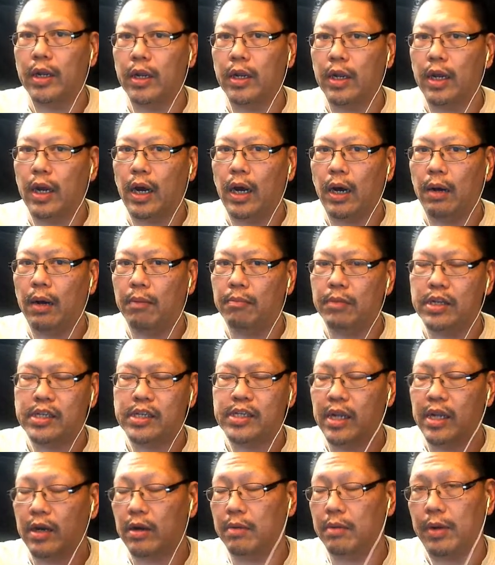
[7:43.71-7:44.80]
It's
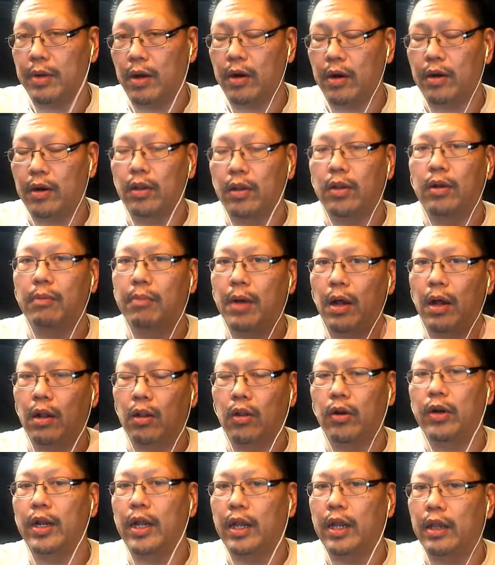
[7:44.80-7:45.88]
not going to be hard to learn, but I'll
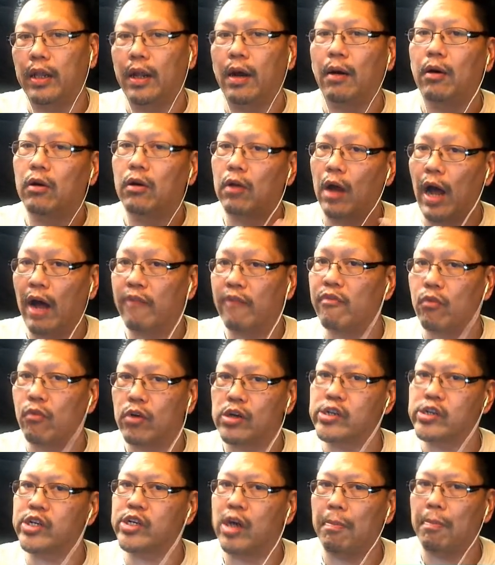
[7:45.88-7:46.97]
learn it, and then I'll have a
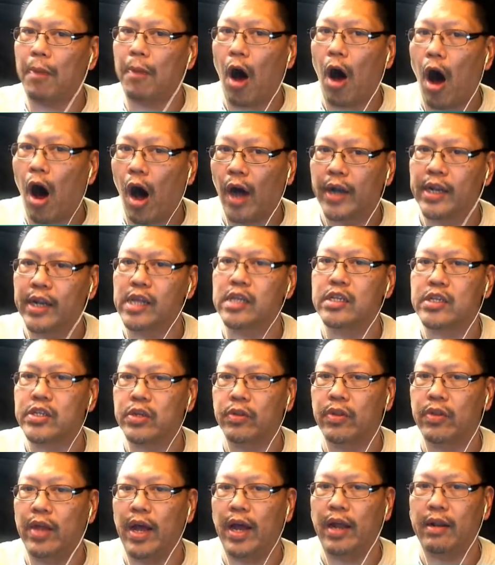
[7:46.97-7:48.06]
workshop on it so
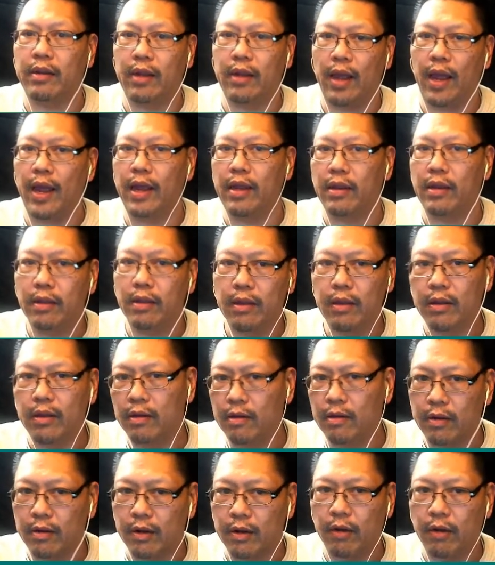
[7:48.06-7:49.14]
that, hey,
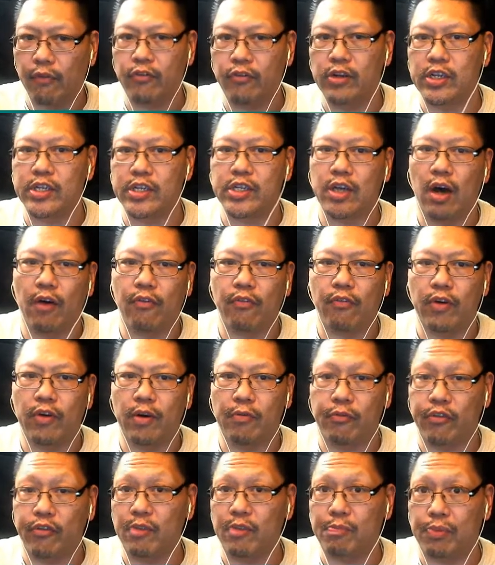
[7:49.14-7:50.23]
you know, free software,
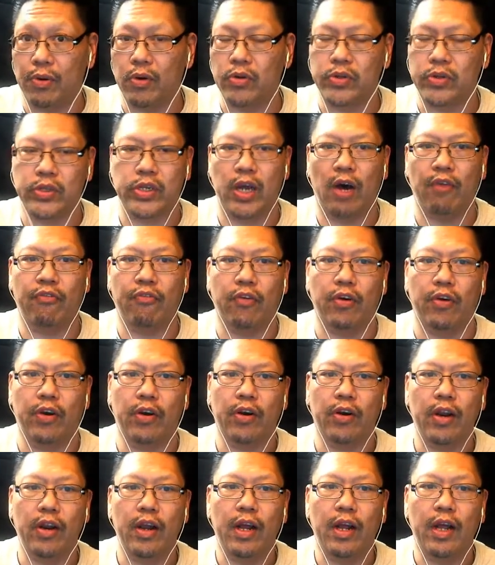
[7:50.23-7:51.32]
free pro software
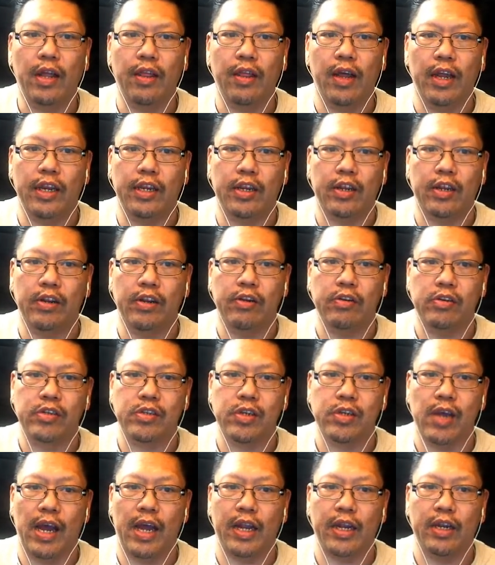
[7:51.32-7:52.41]
that you can use
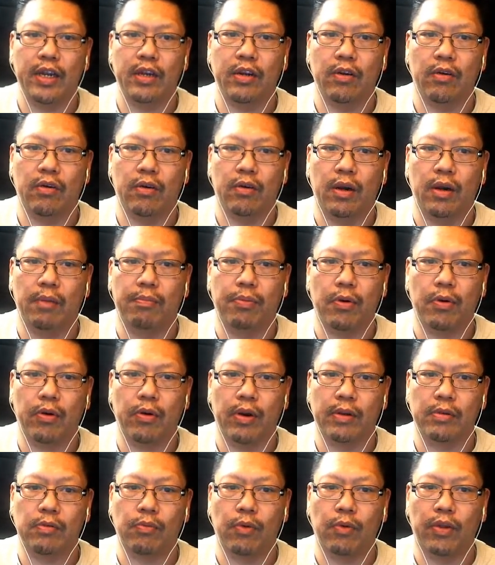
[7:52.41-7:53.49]
to edit your
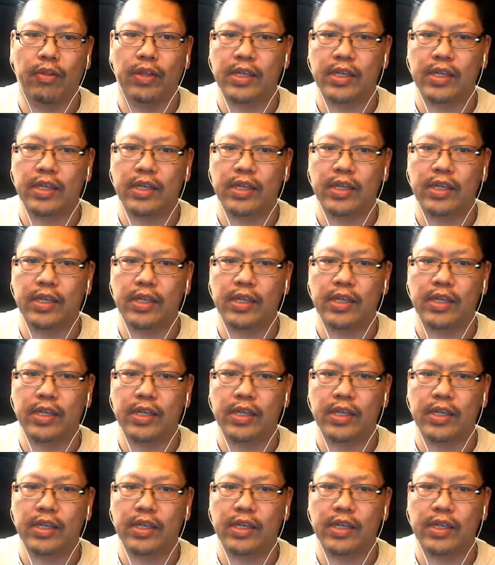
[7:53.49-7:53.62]
programs with.